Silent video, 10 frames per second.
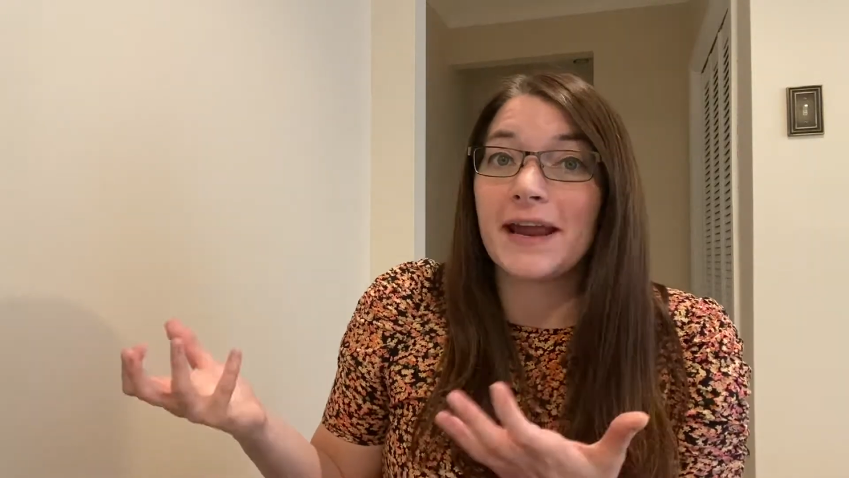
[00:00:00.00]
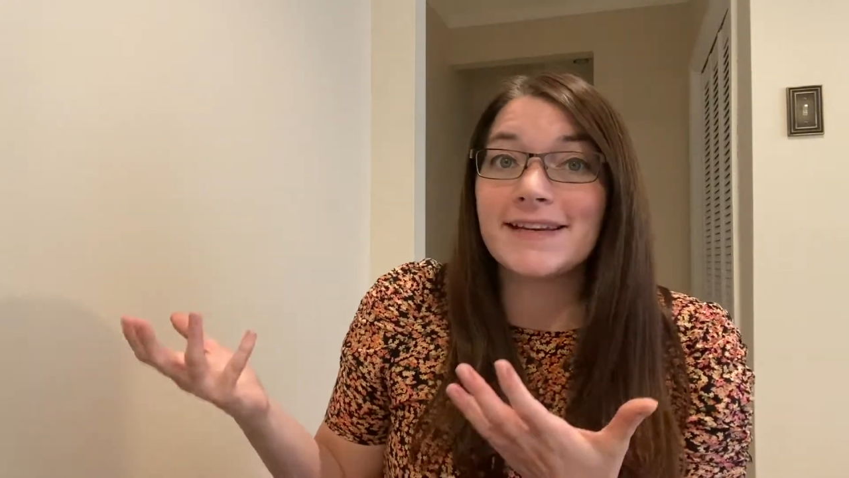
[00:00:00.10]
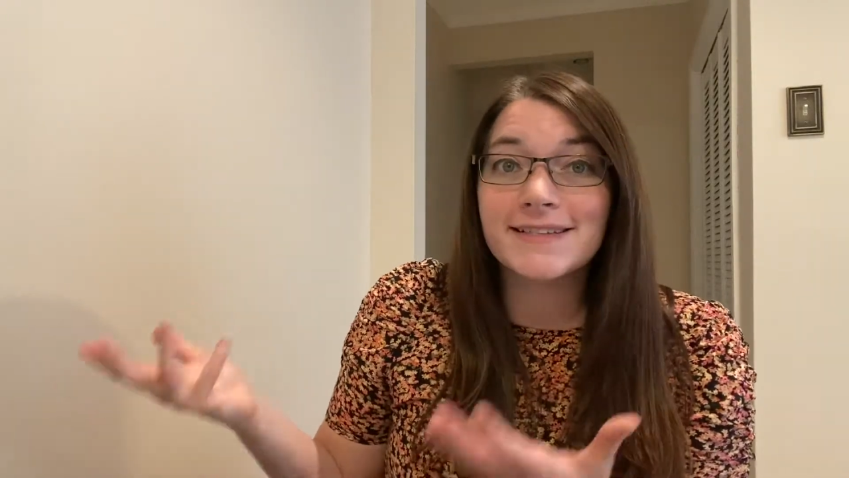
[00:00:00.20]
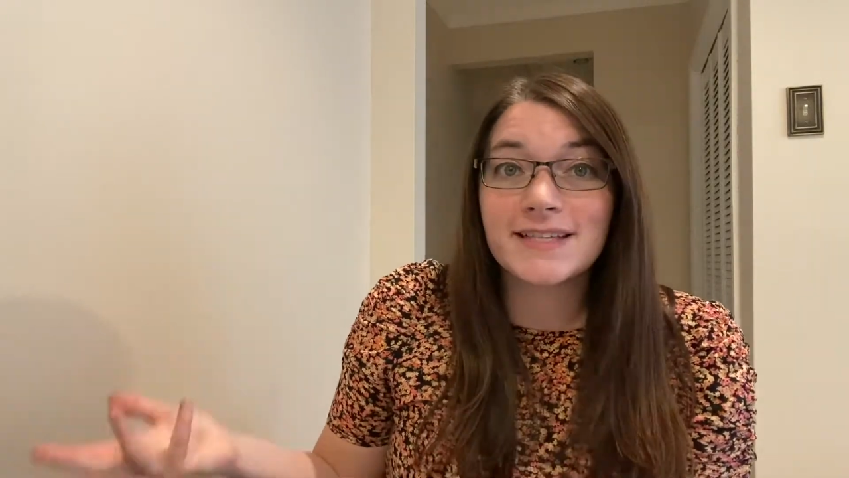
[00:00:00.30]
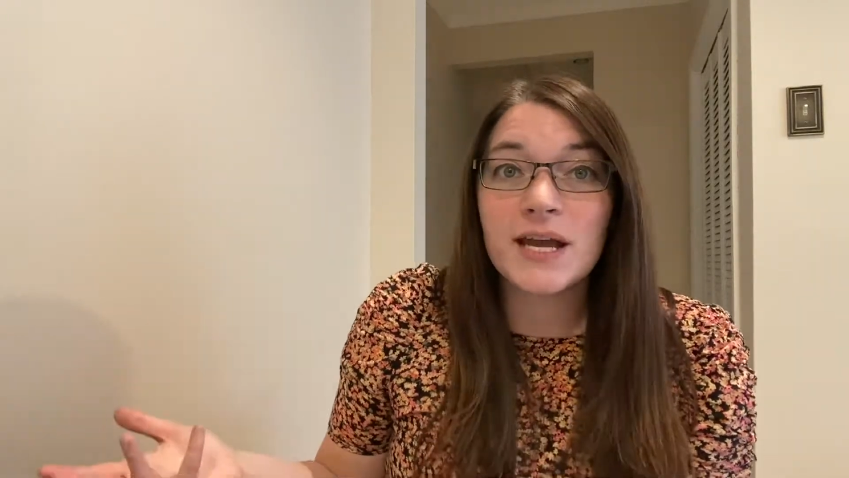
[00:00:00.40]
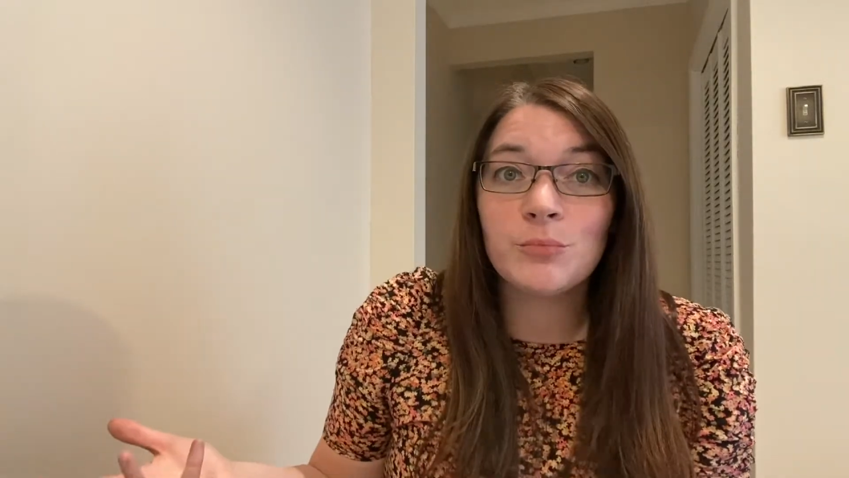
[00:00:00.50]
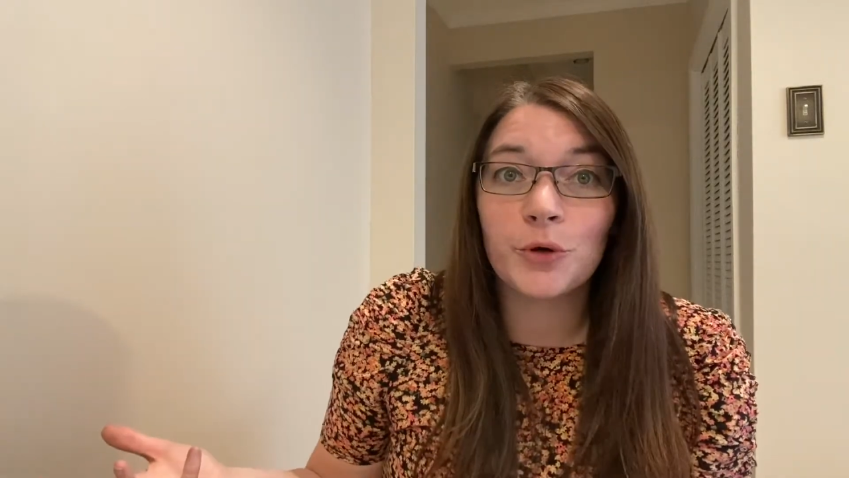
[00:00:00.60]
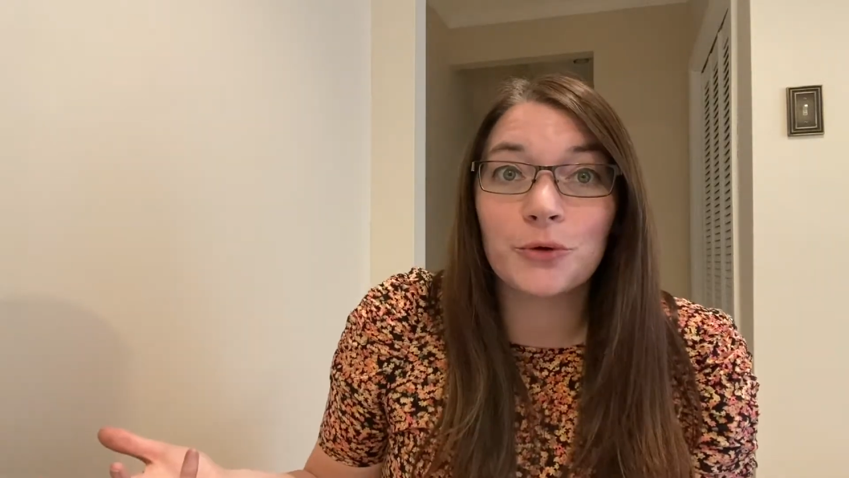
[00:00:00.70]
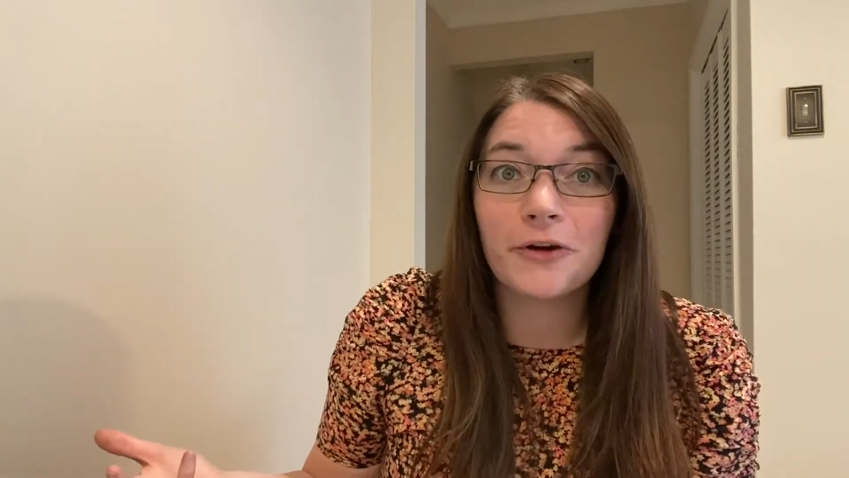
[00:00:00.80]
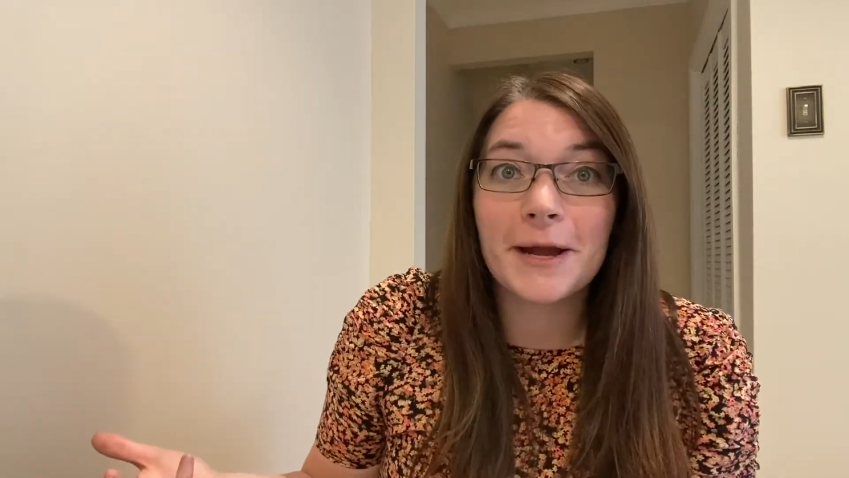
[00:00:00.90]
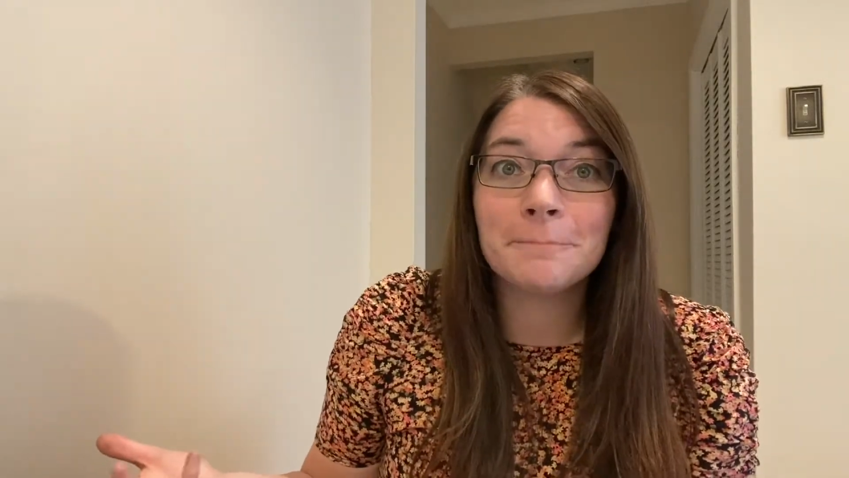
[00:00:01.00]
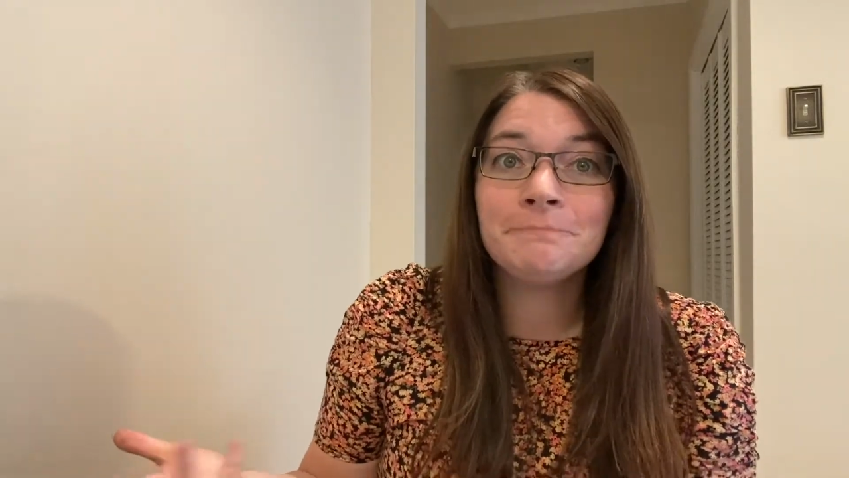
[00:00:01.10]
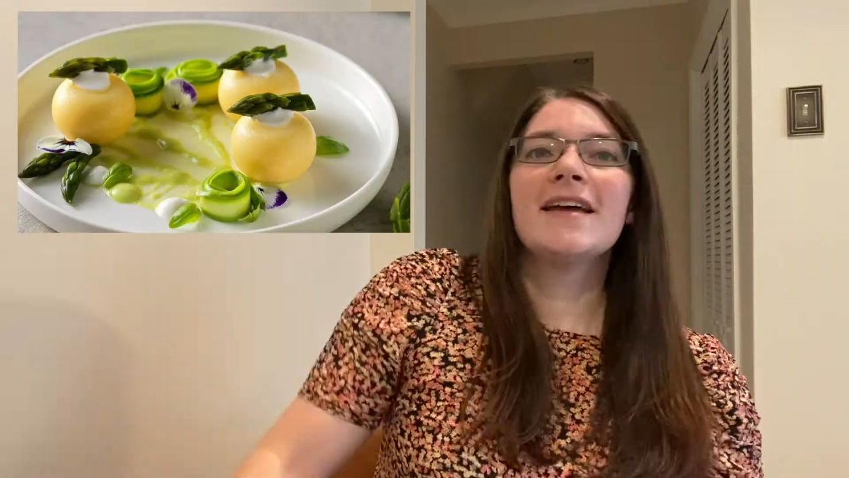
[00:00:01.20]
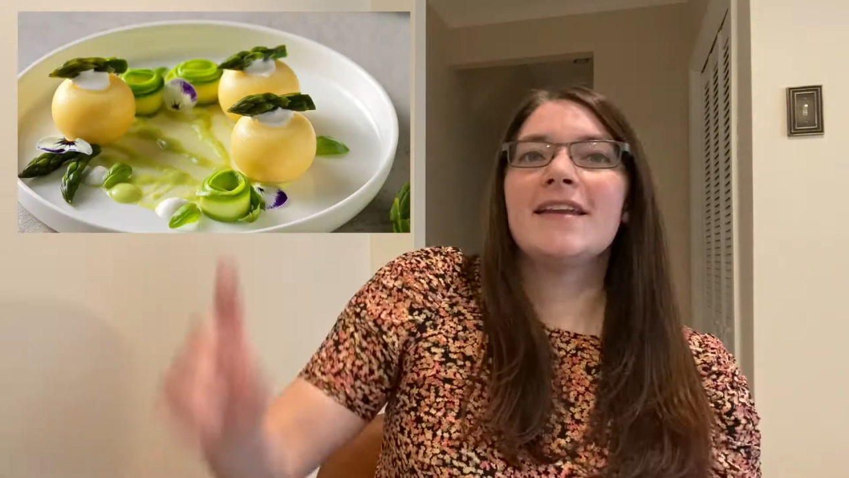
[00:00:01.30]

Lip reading: and design program.